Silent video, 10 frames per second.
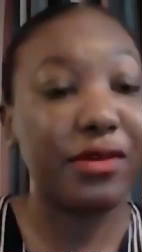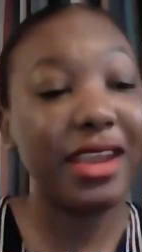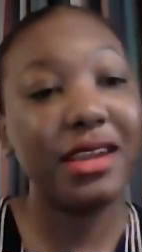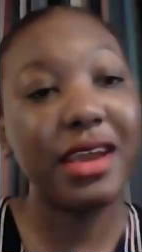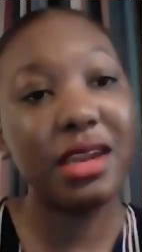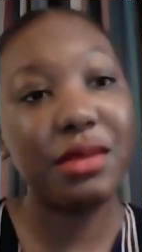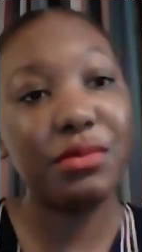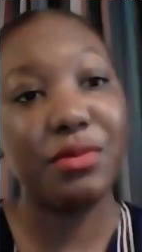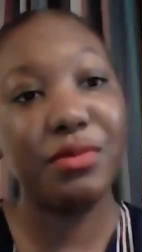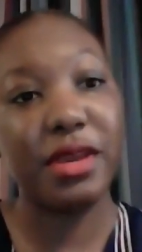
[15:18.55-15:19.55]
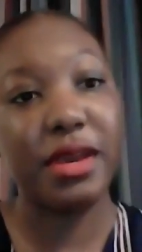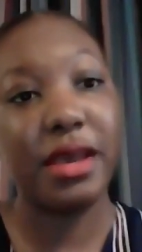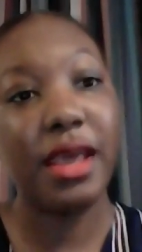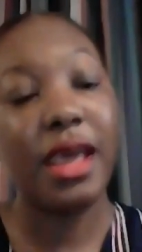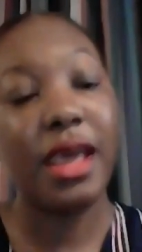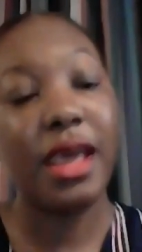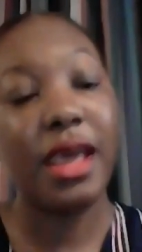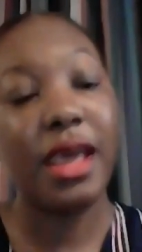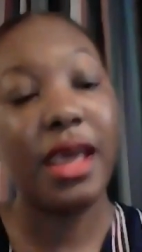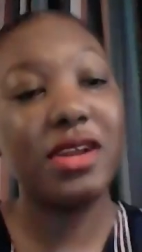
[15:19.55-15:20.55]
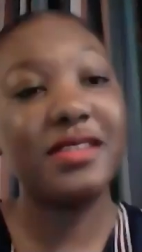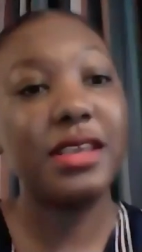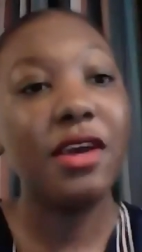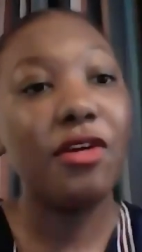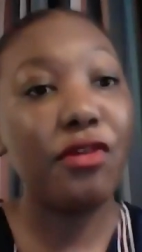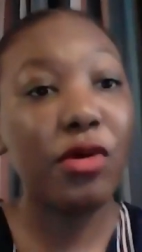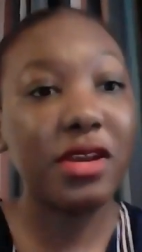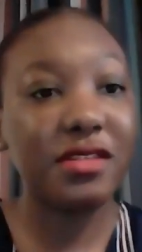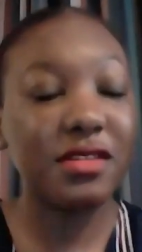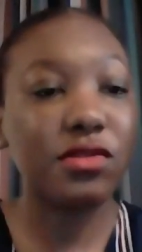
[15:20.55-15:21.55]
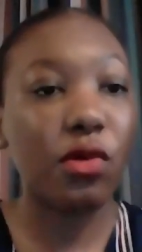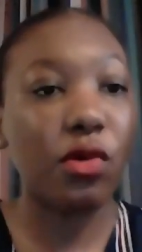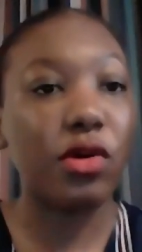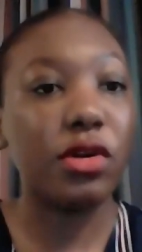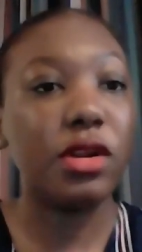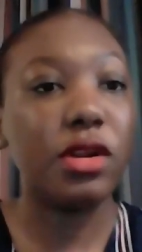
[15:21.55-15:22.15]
Right now in Namibia, the energy policy focuses on